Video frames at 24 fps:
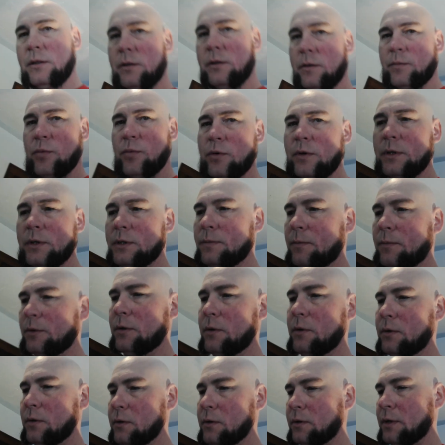are pretty
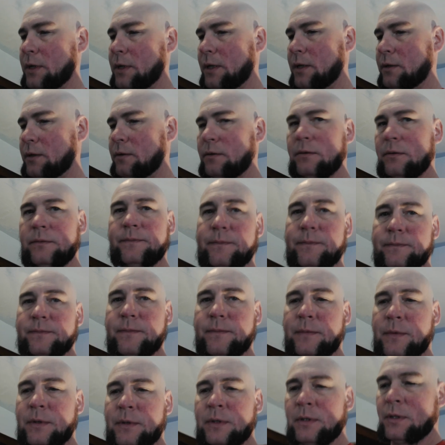small, hard to handle,
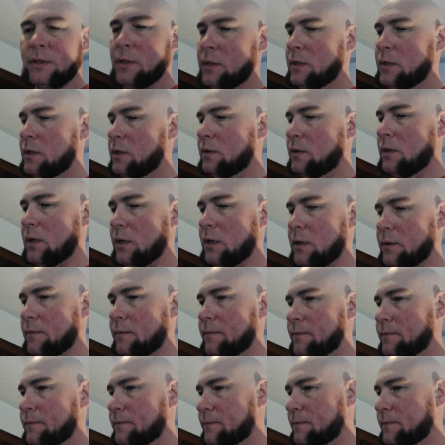
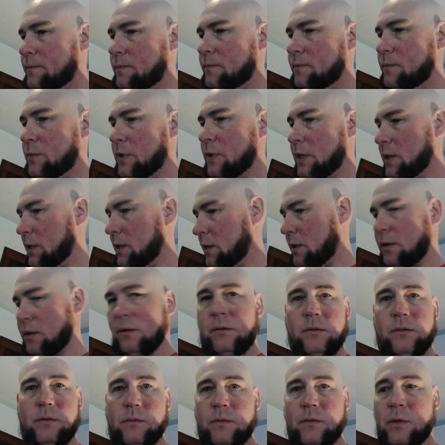but anyhow,
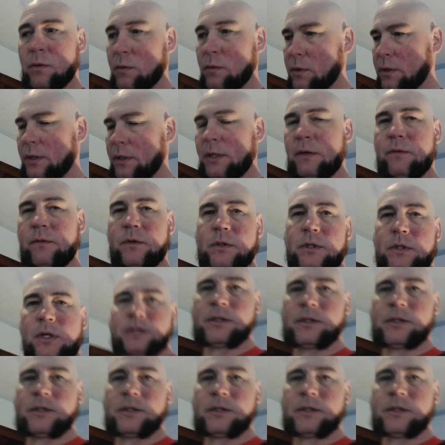we're going to give it a shot